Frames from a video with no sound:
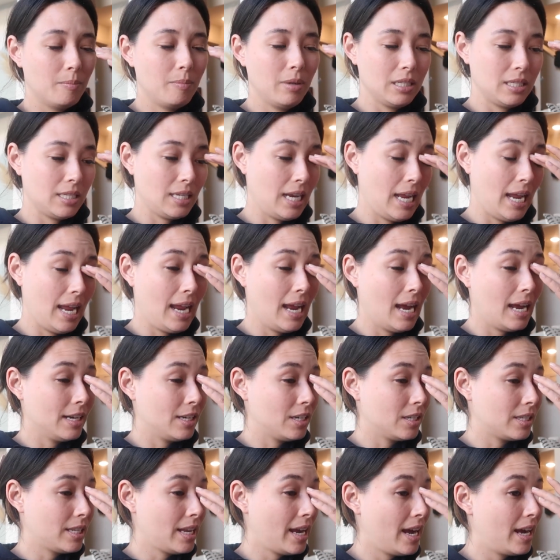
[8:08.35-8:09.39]
But today I
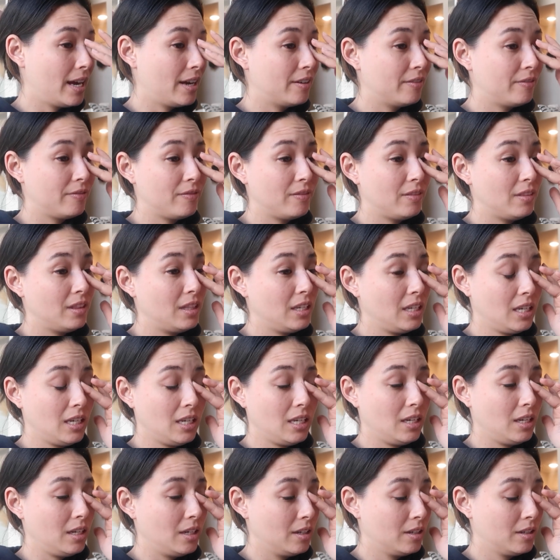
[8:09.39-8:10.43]
just have
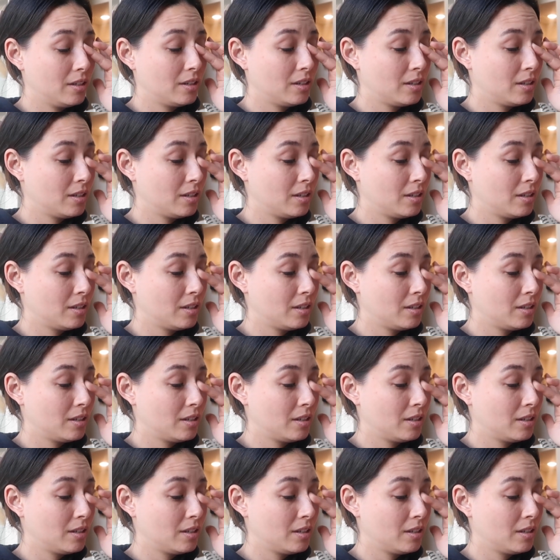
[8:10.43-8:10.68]
the